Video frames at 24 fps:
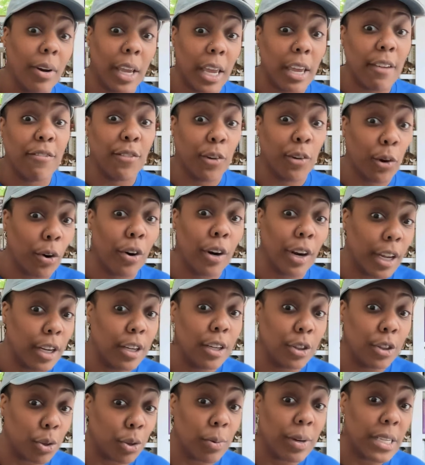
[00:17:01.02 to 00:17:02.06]
if you're in the
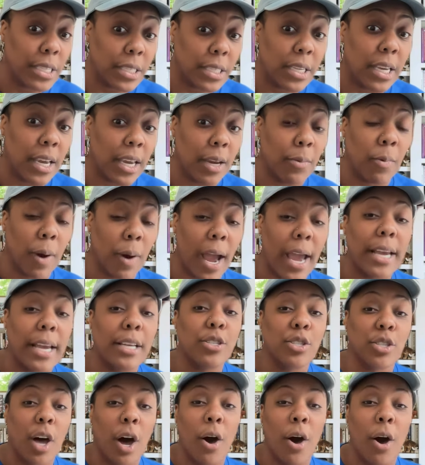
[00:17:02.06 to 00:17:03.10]
three seed, right?
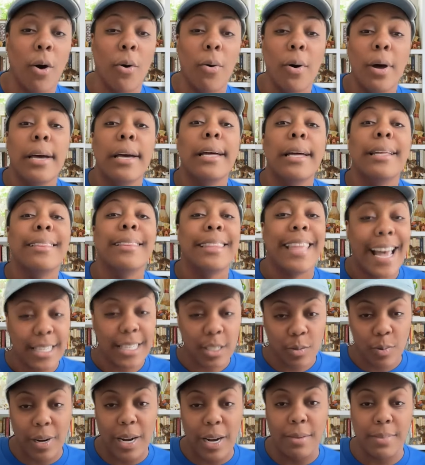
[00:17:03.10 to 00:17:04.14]
So that's
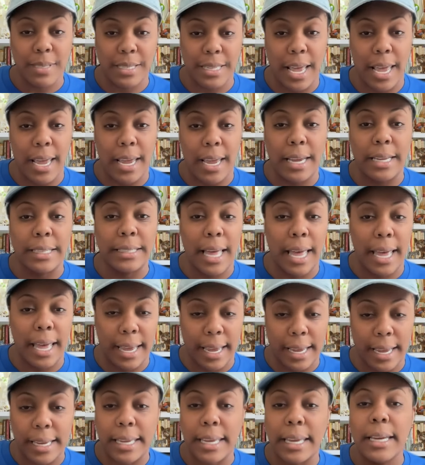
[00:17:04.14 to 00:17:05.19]
what I'm saying.
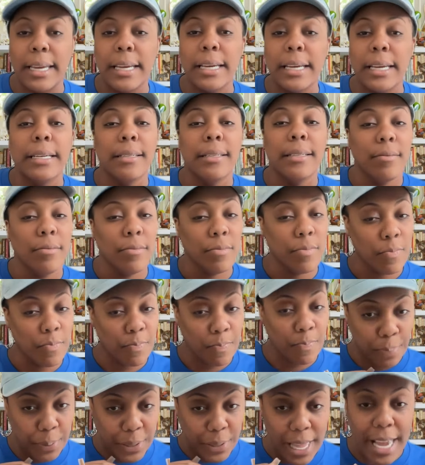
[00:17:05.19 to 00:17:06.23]
Like,
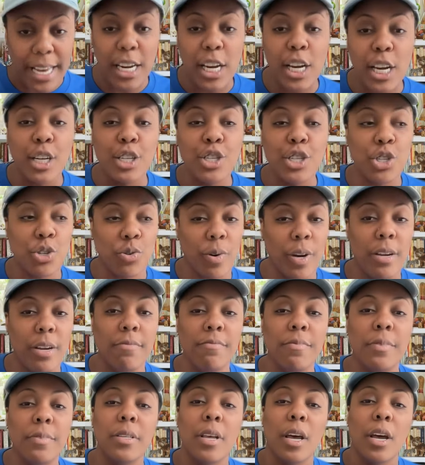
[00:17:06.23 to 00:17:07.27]
play to your
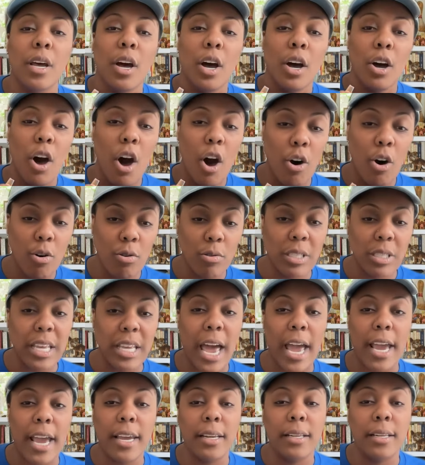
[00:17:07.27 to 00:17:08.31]
strengths, hold
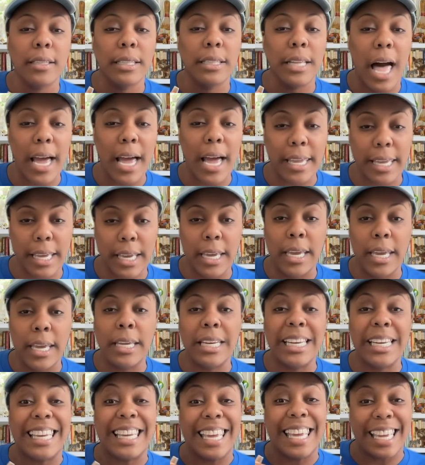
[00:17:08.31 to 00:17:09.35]
tight, lock
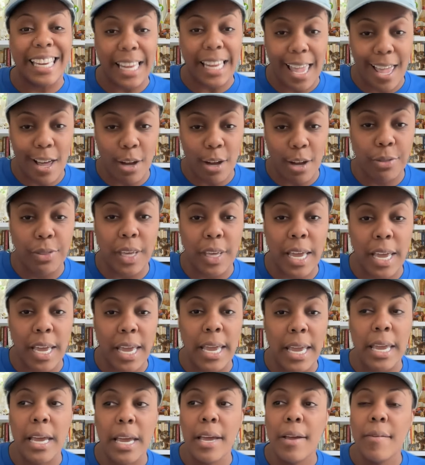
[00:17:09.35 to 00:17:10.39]
in, get
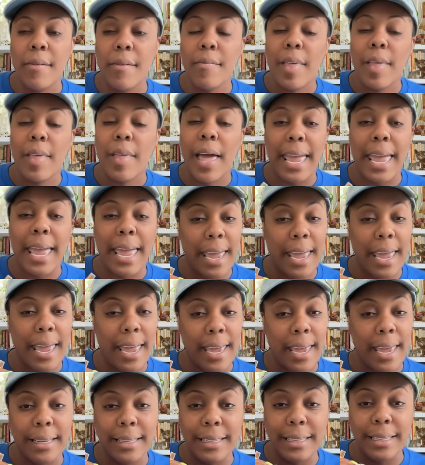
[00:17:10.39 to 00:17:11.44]
healthy,
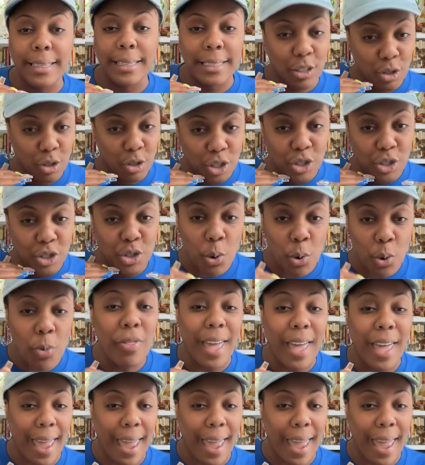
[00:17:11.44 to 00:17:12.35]
and do that.